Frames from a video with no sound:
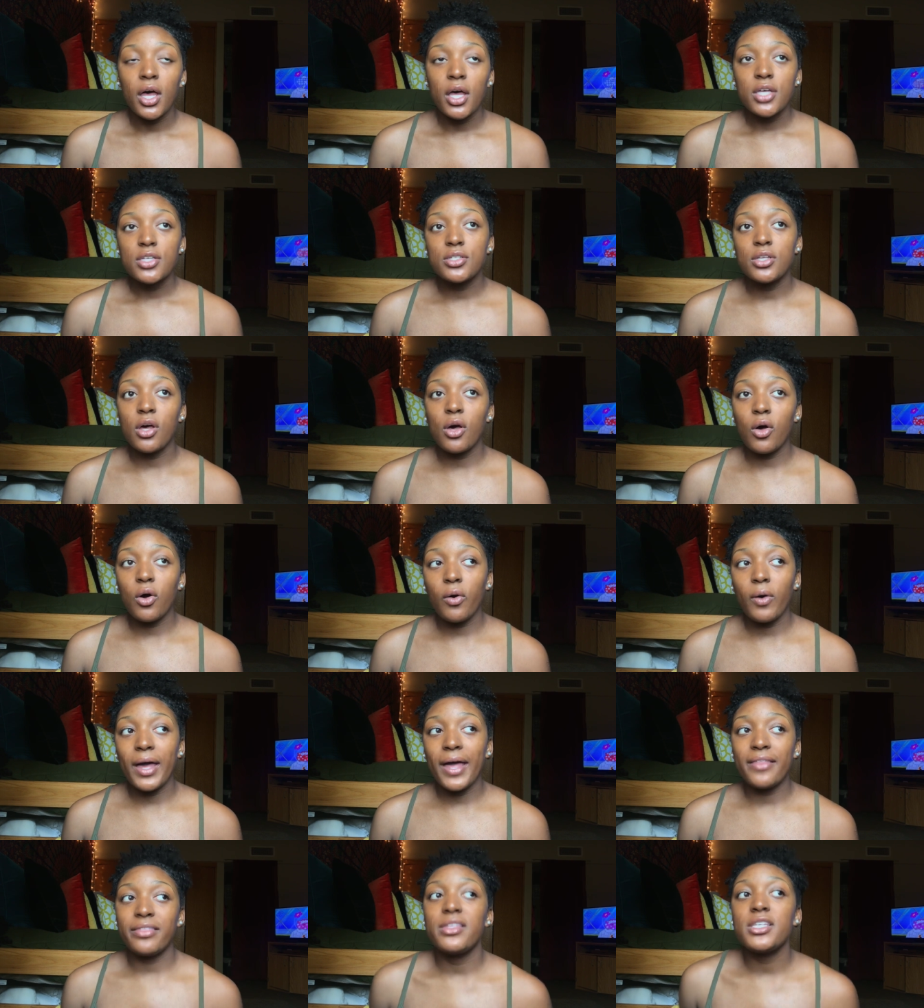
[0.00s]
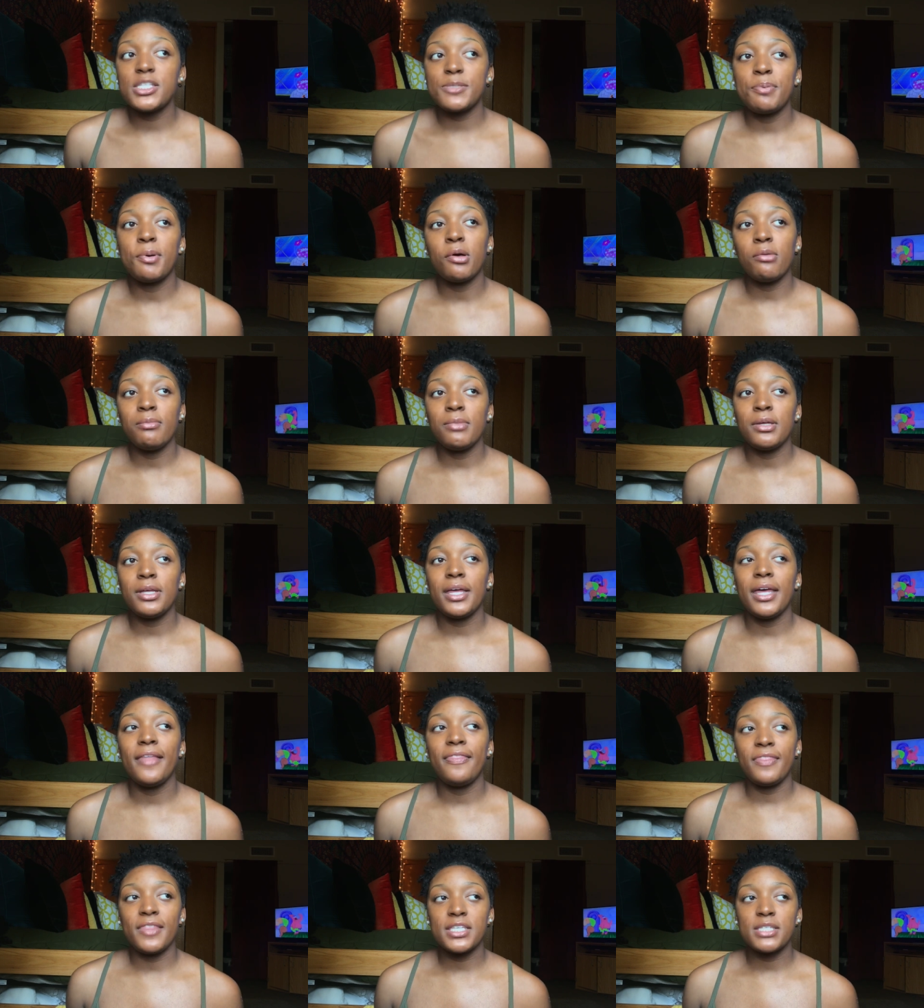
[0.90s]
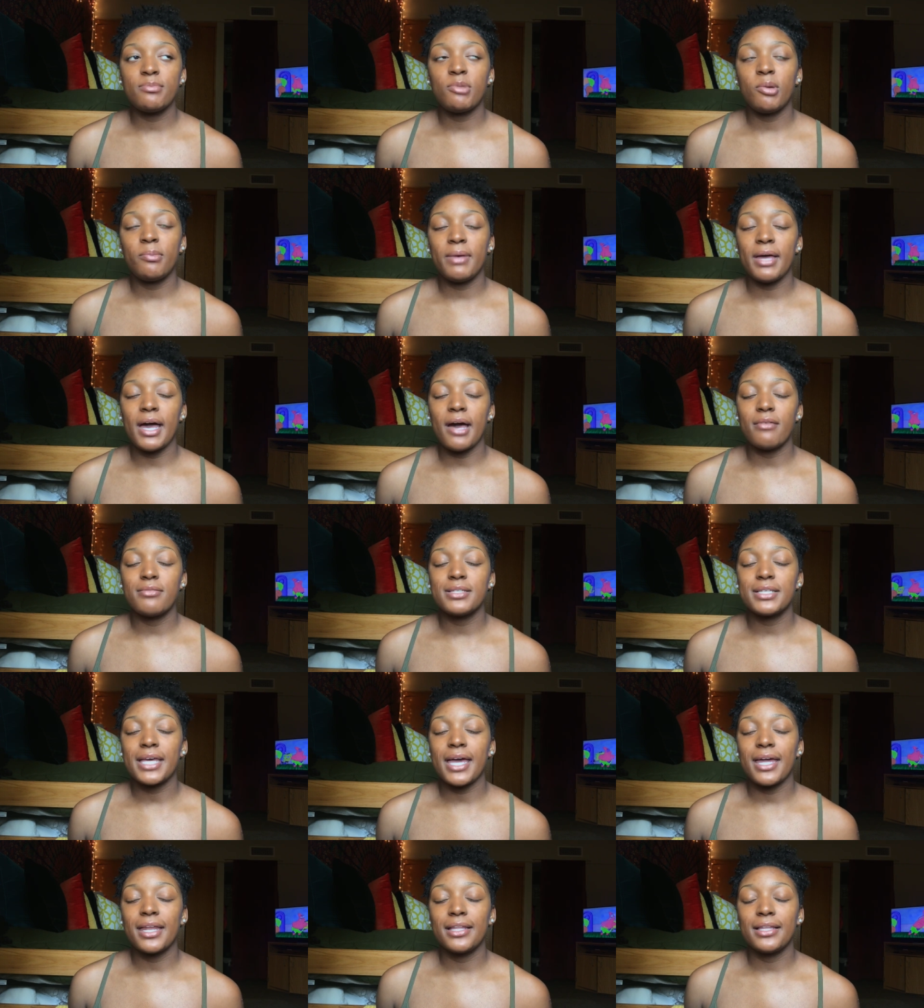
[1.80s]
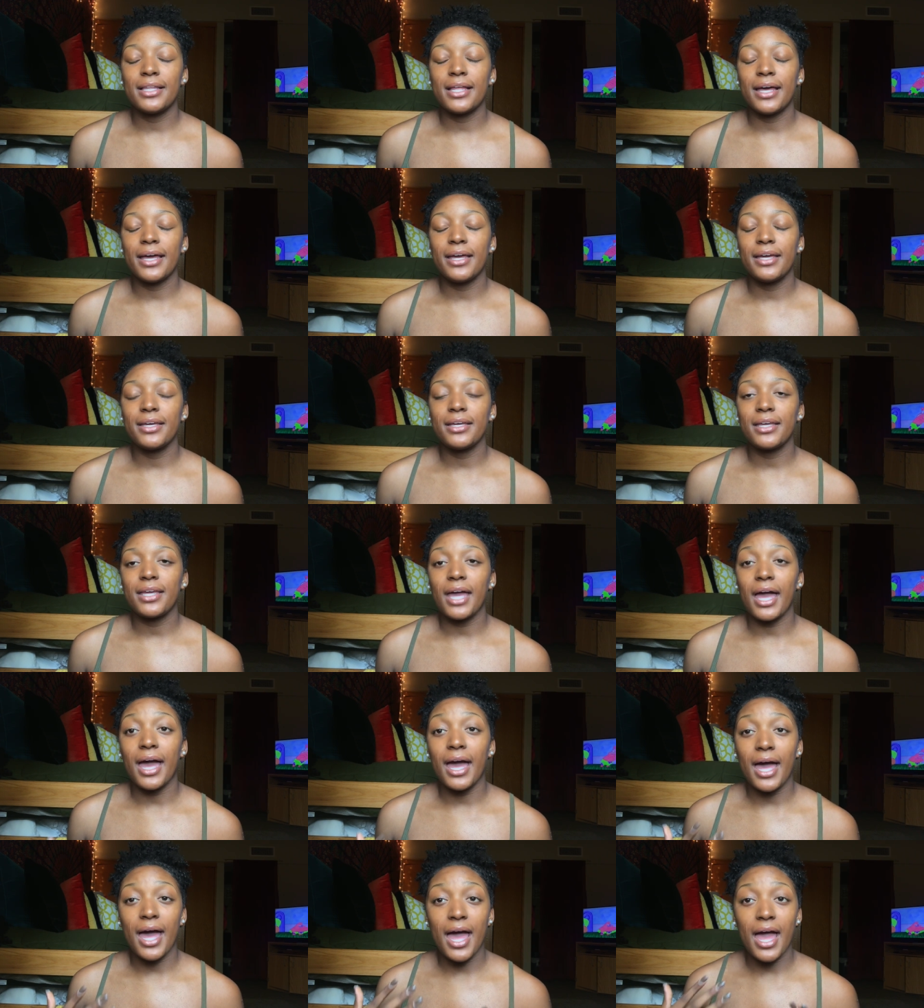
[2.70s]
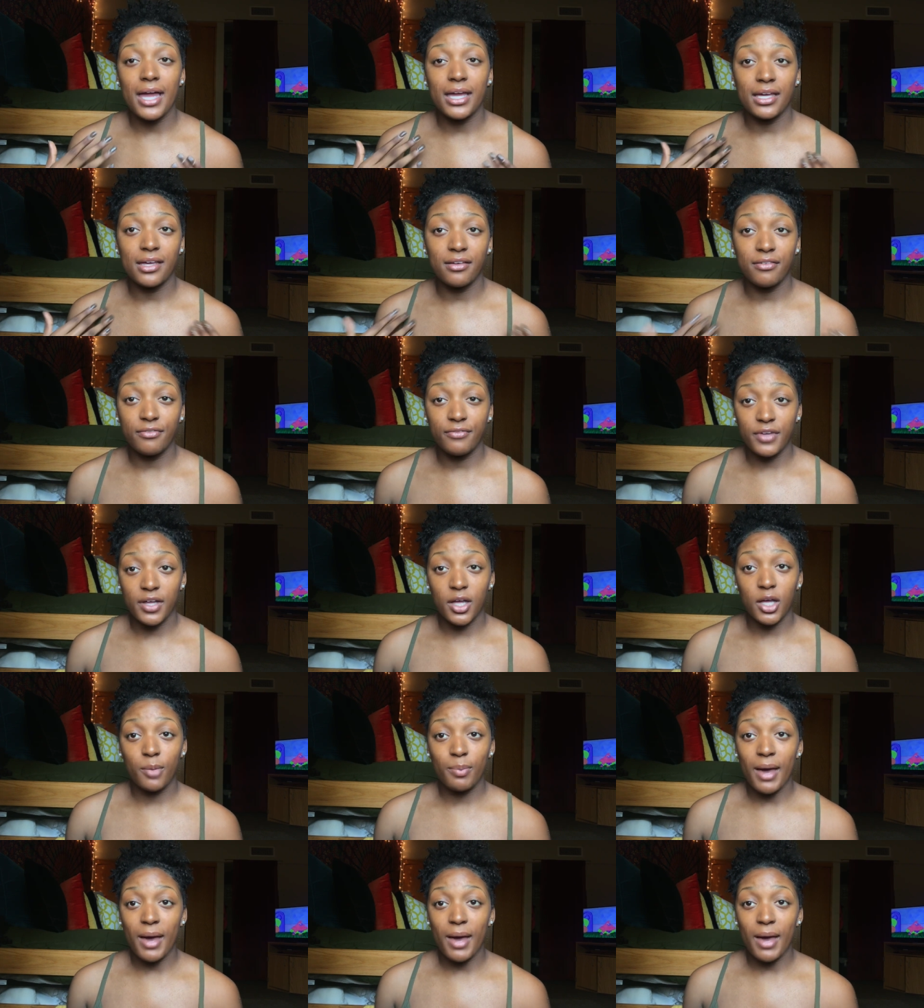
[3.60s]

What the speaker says: So at this moment, I was kind of like, I give up.